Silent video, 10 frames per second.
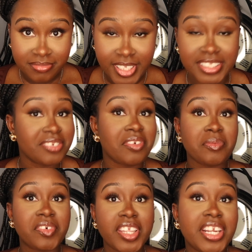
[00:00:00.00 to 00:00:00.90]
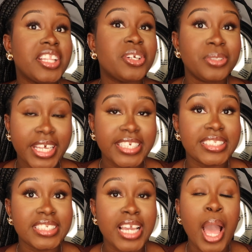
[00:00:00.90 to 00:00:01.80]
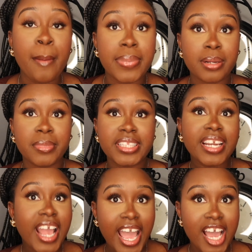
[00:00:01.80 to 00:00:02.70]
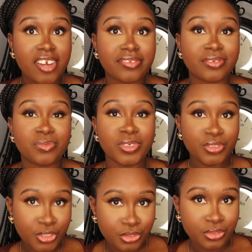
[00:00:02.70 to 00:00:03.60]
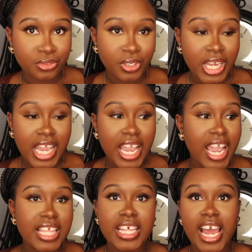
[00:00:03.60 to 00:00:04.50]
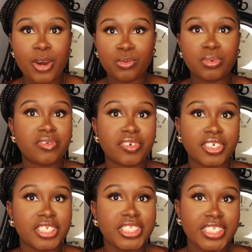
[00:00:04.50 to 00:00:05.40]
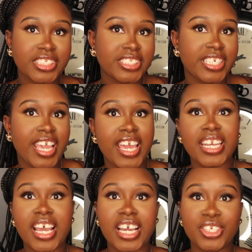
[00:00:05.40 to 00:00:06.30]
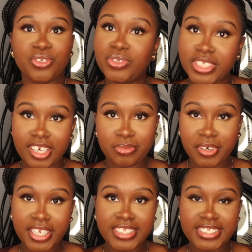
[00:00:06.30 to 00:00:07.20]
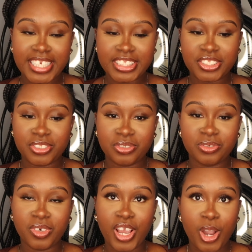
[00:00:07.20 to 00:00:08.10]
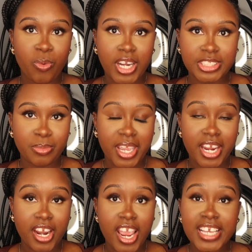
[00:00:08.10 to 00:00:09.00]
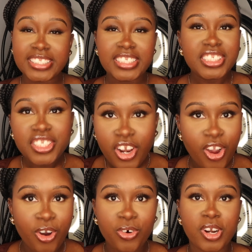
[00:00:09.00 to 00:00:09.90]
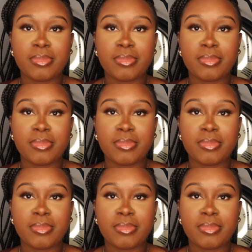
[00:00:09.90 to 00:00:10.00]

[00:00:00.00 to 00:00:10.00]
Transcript: That's if I'm feeling a little lazy, but a month and a half will do. And then I would prefer to just get a new set of braids than to wash my hair. To each their own.